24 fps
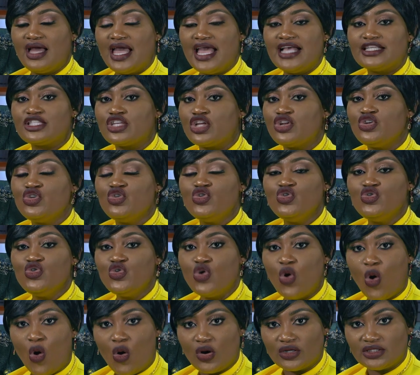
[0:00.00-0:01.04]
is
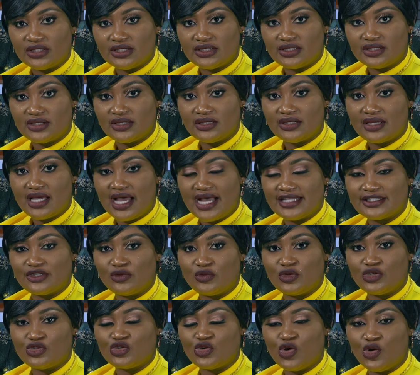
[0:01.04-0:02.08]
not as a
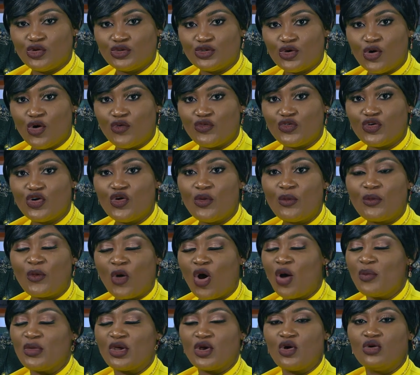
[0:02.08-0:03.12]
result of
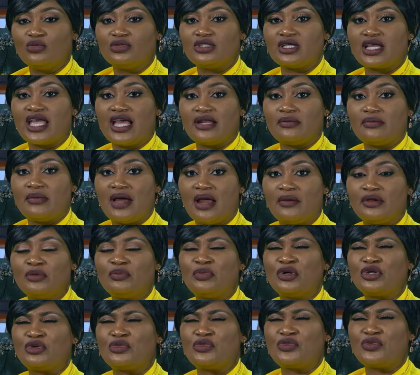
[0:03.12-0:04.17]
coming home to get married,
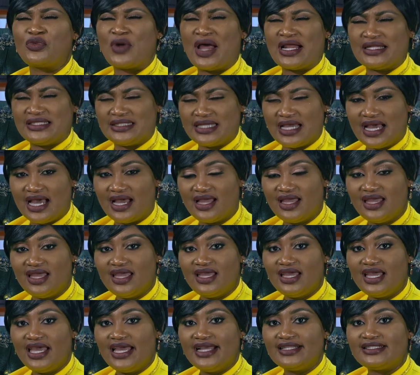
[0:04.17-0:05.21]
but rather
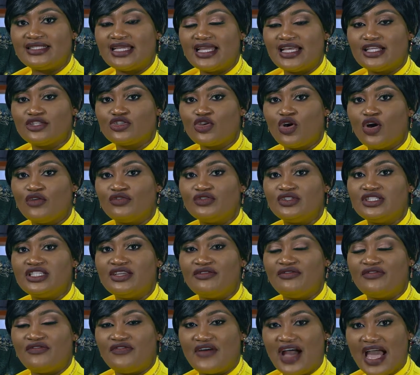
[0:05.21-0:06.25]
it is of
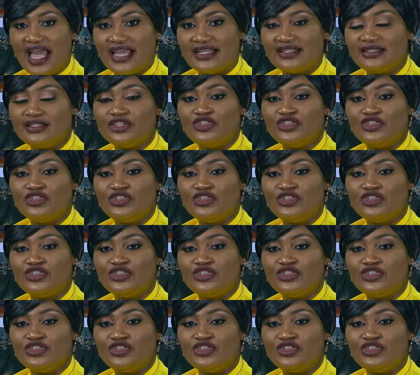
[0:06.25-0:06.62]
divine